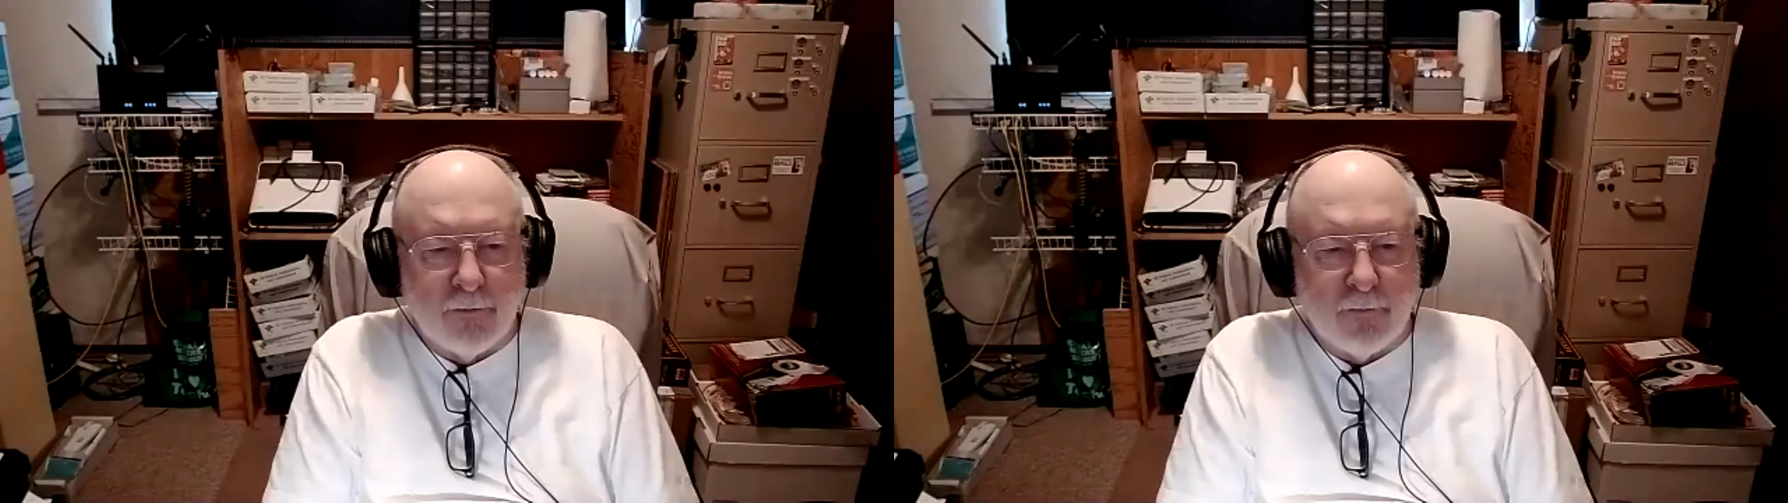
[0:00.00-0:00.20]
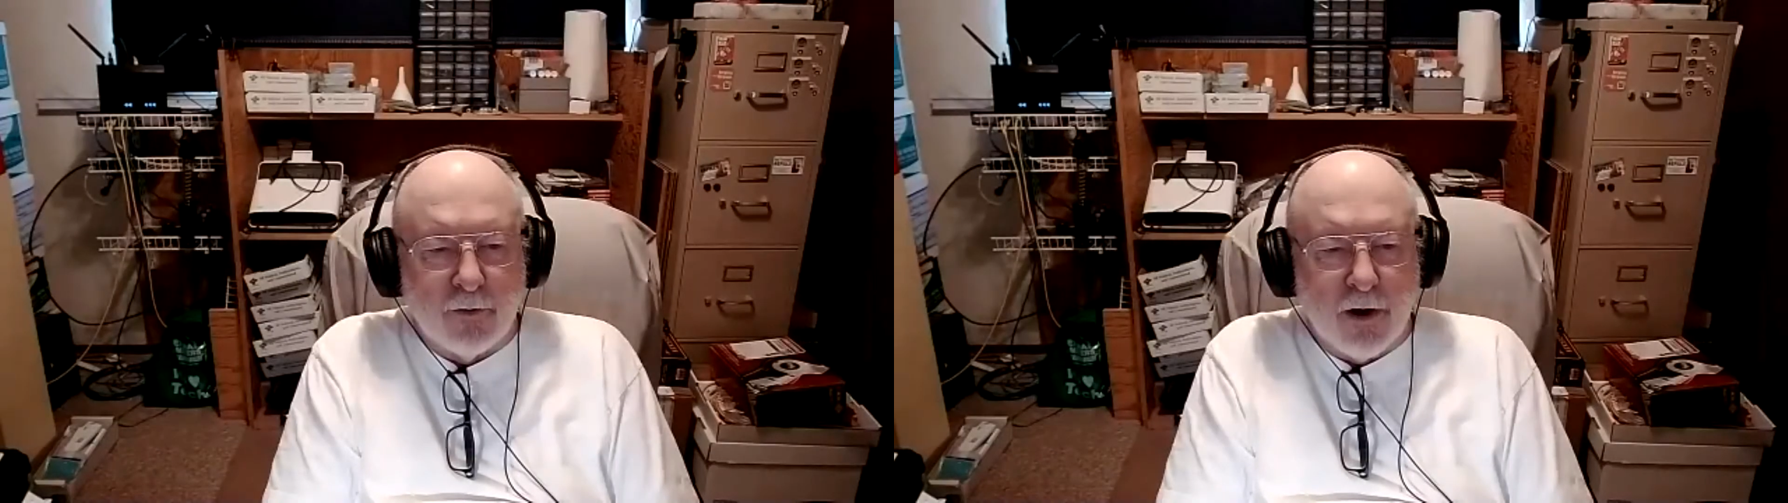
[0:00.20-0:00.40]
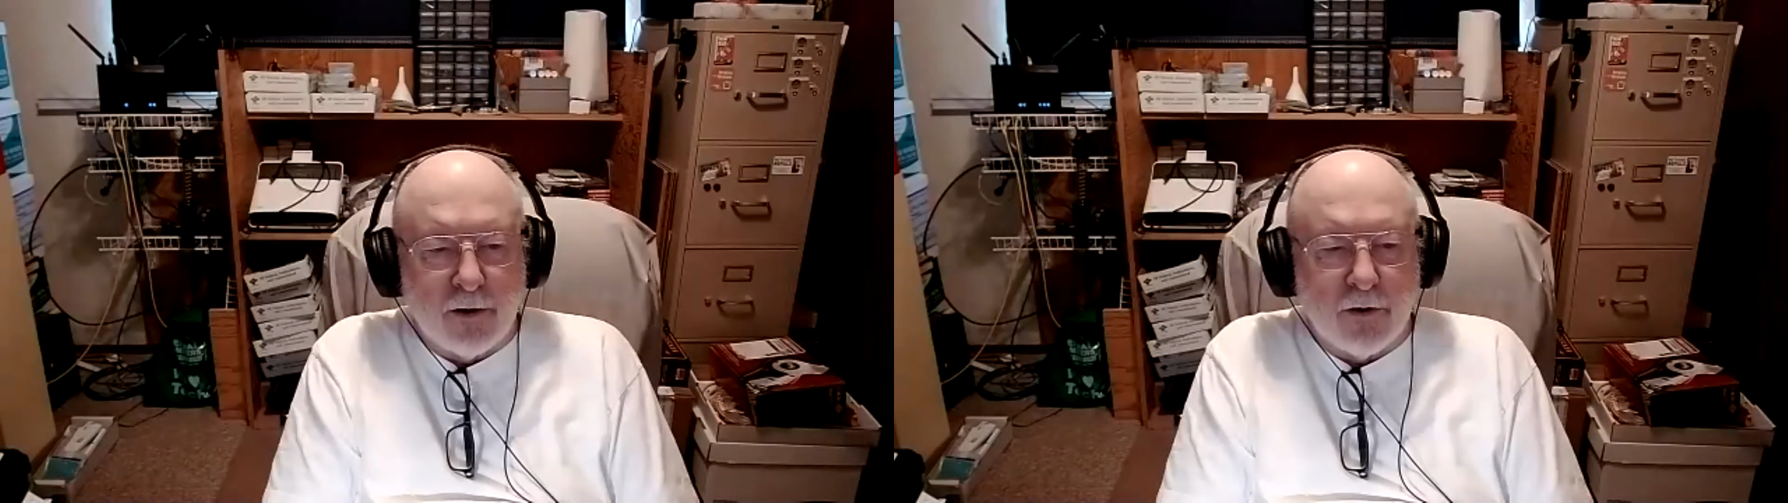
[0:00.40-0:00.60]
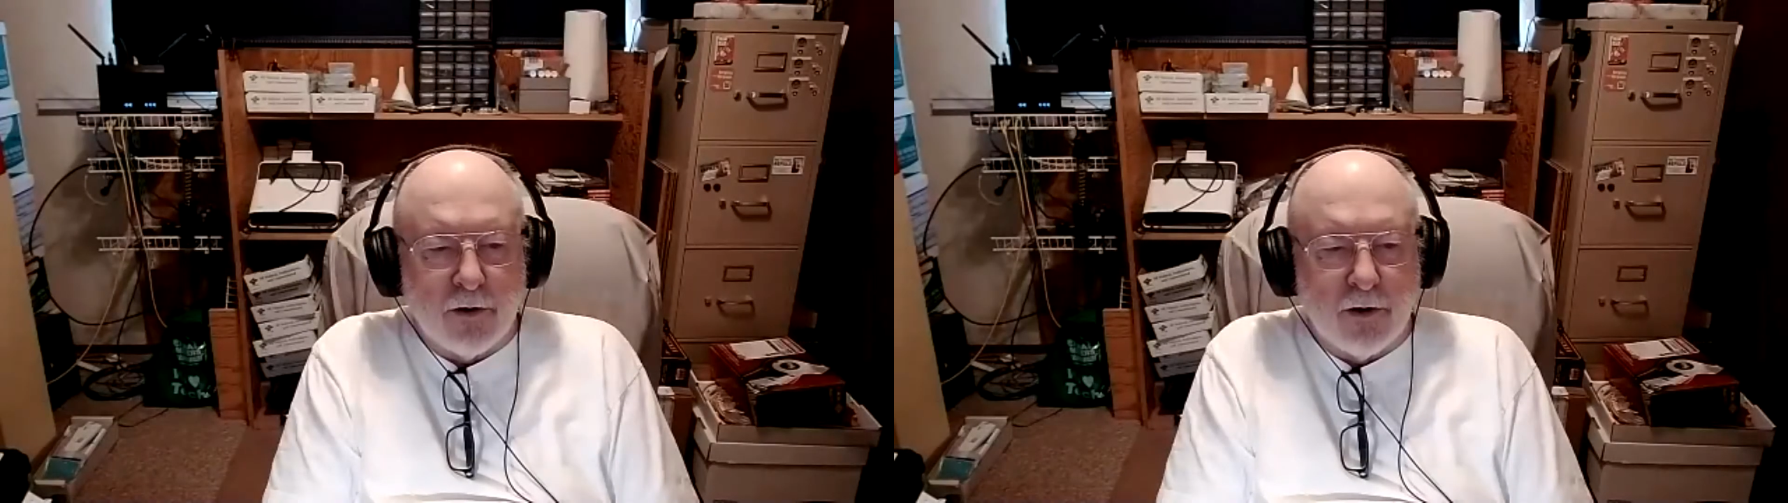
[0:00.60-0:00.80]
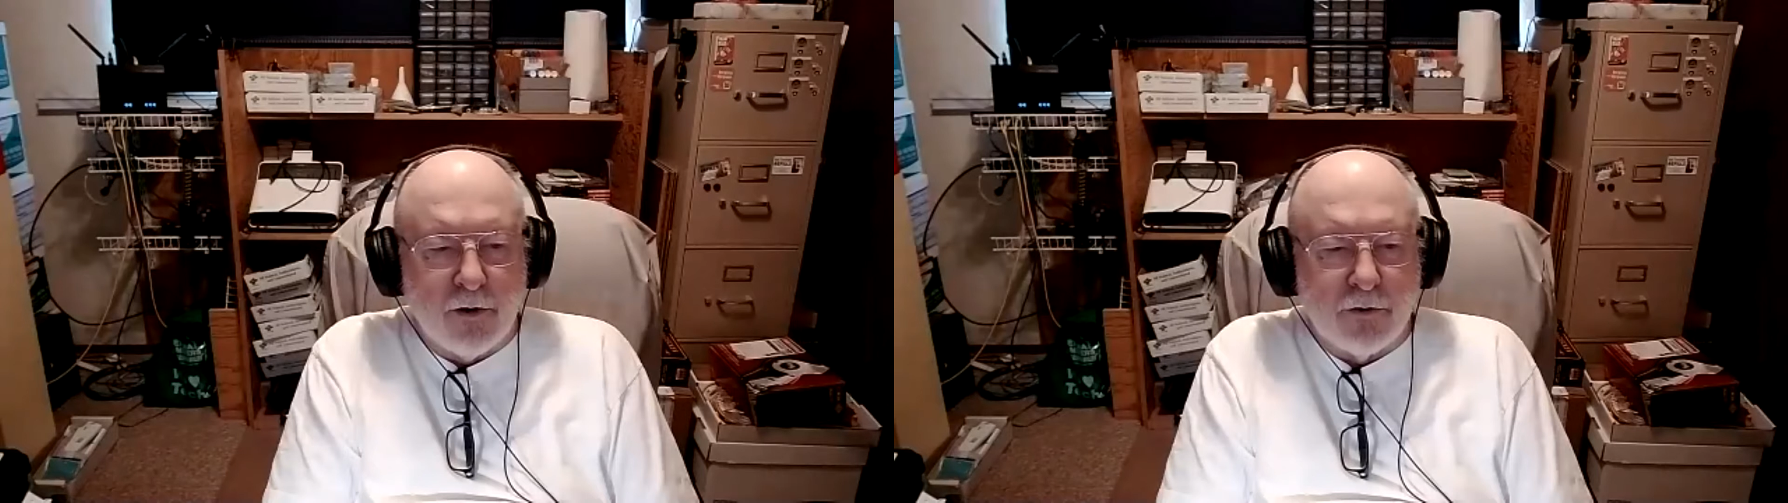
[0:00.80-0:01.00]
not gonna
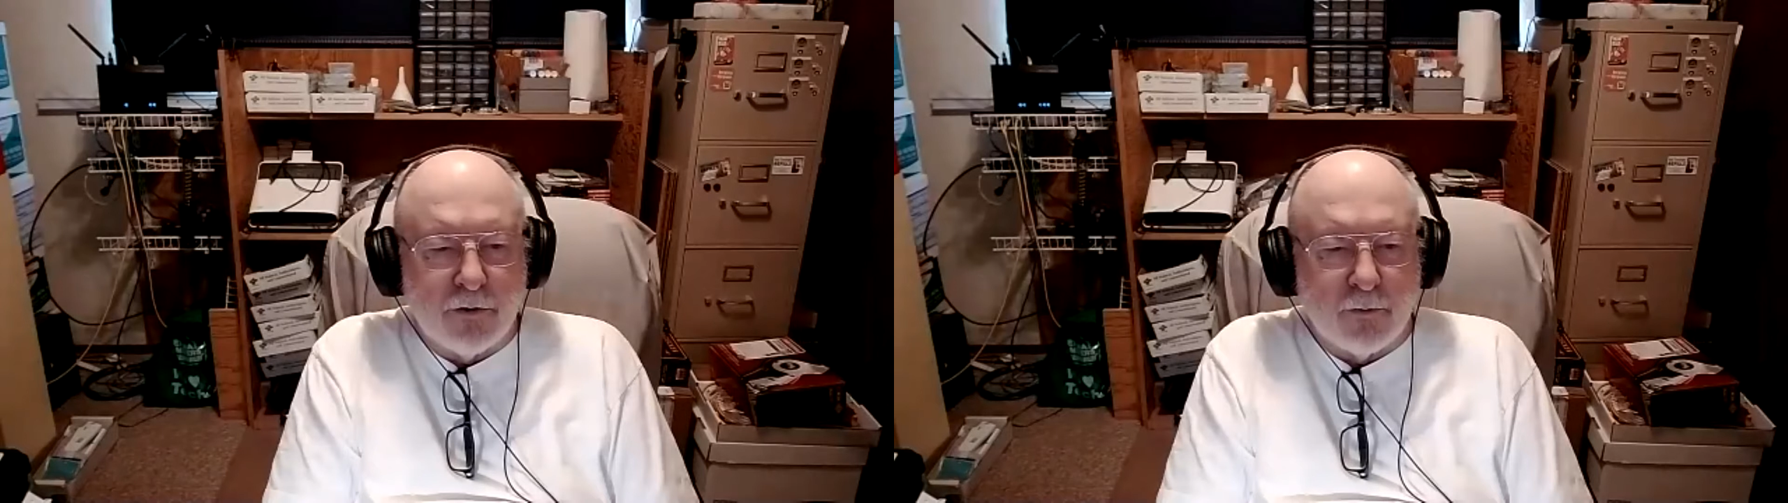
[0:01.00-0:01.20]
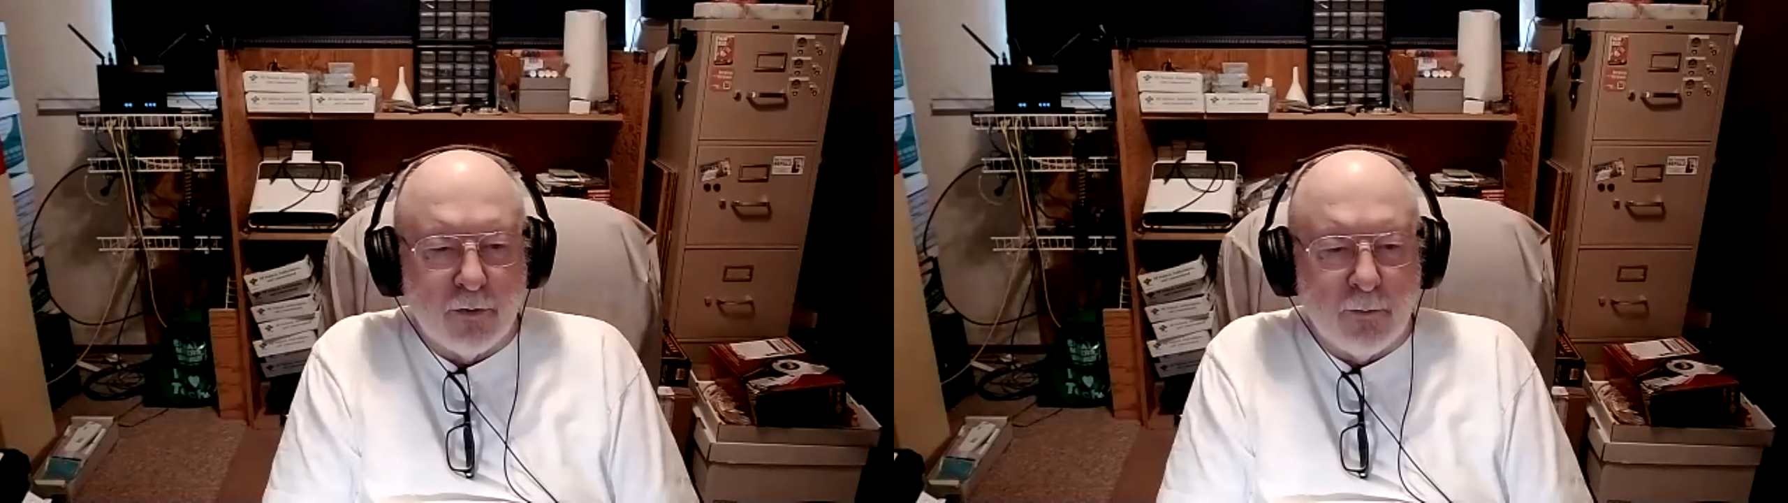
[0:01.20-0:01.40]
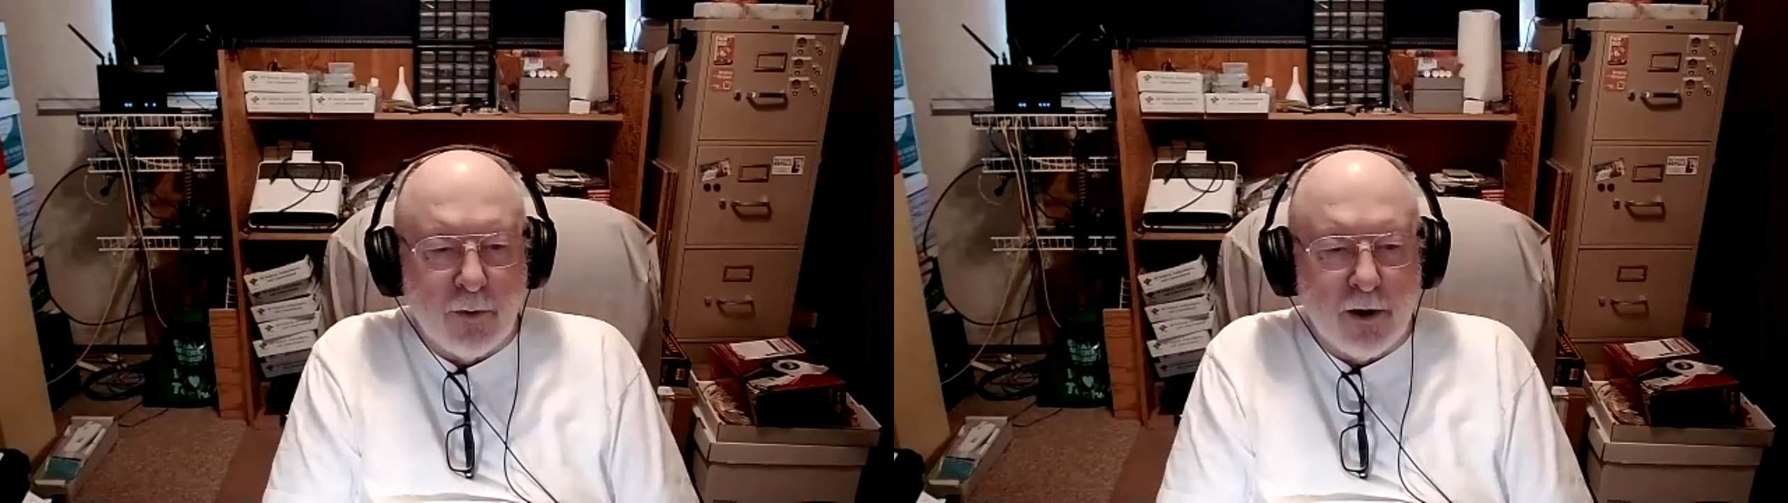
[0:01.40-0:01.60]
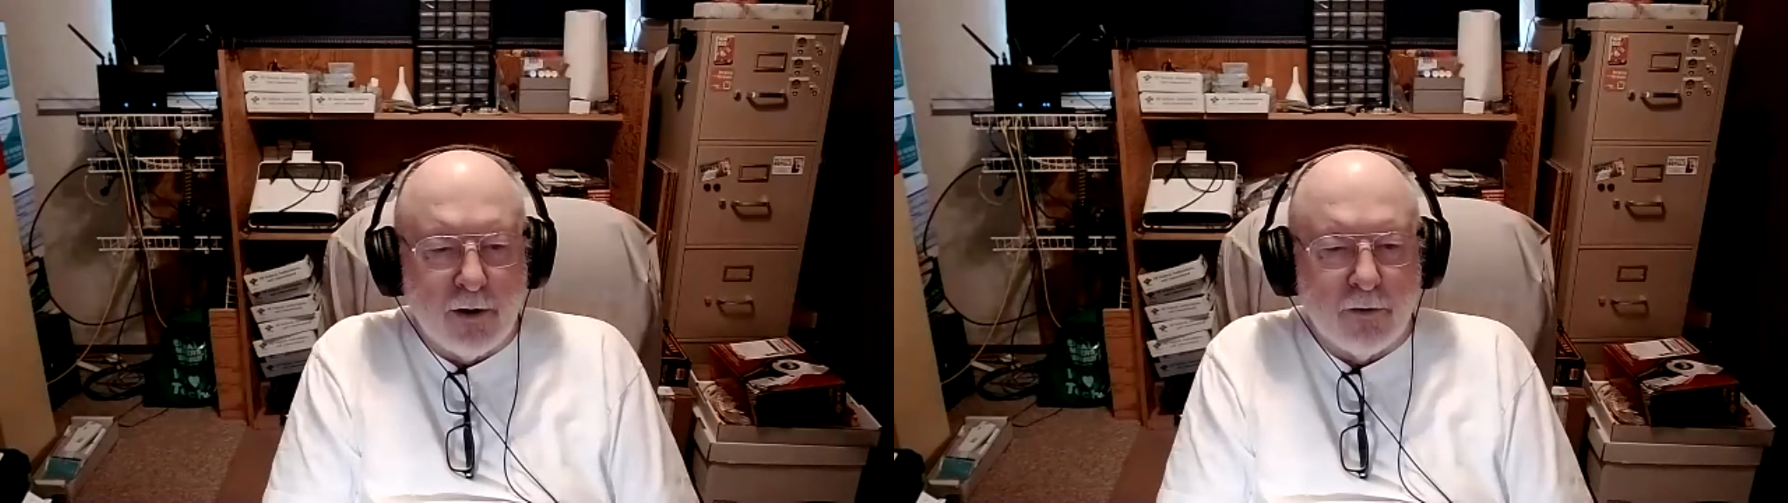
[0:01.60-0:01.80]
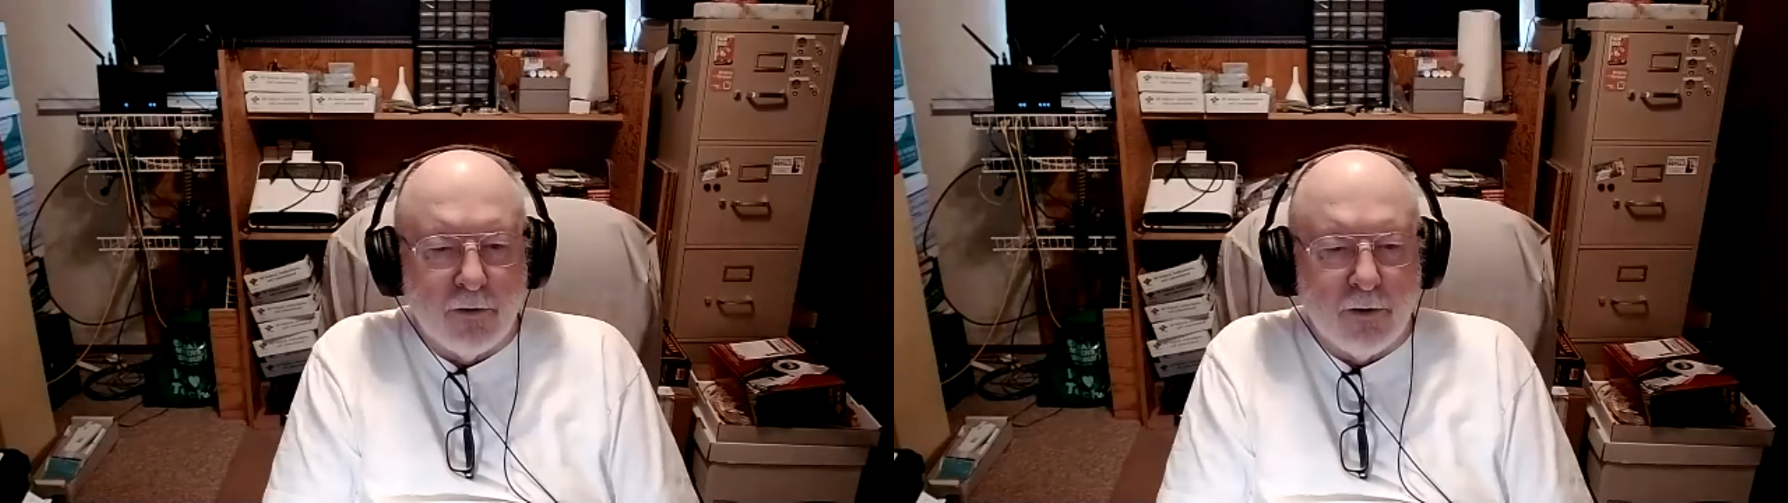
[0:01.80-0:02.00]
use a repeater